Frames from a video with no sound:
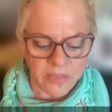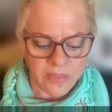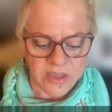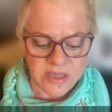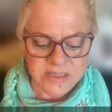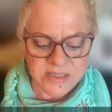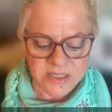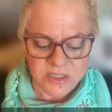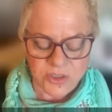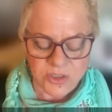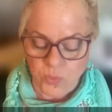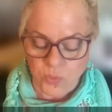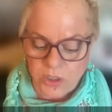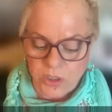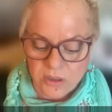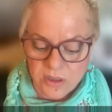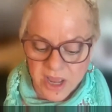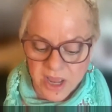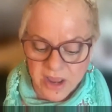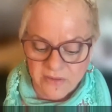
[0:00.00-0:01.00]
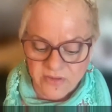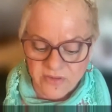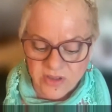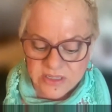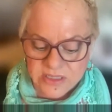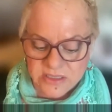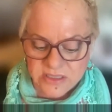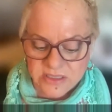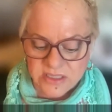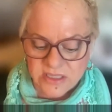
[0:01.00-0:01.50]
This is real
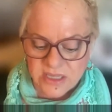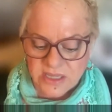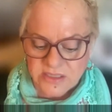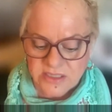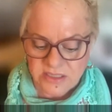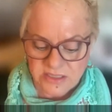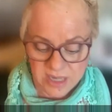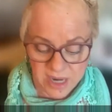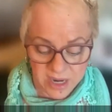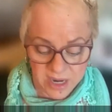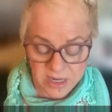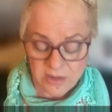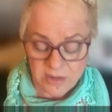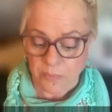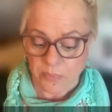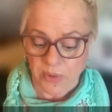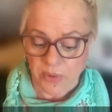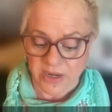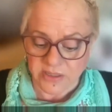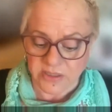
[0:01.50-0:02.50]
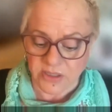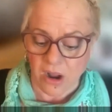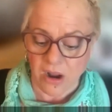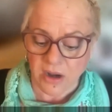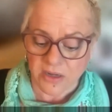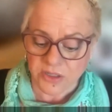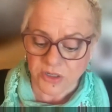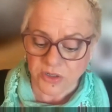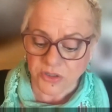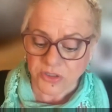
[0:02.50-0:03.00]
evidence stated by
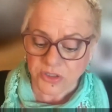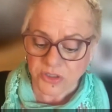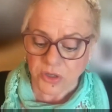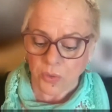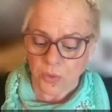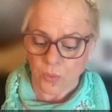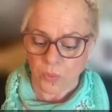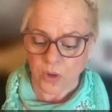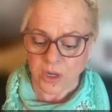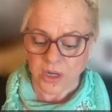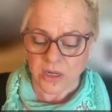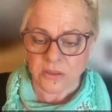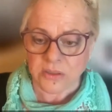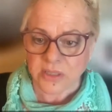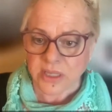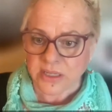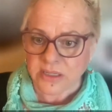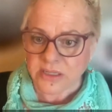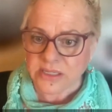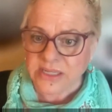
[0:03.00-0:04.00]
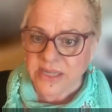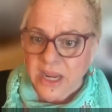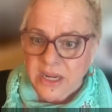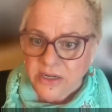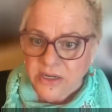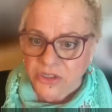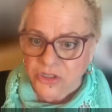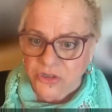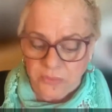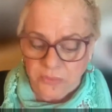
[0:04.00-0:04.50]
doctors, real
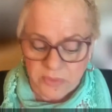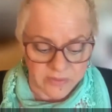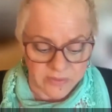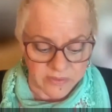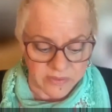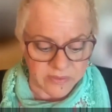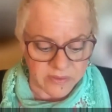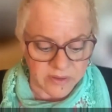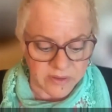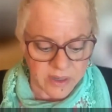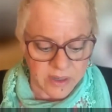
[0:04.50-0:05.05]
endangerment.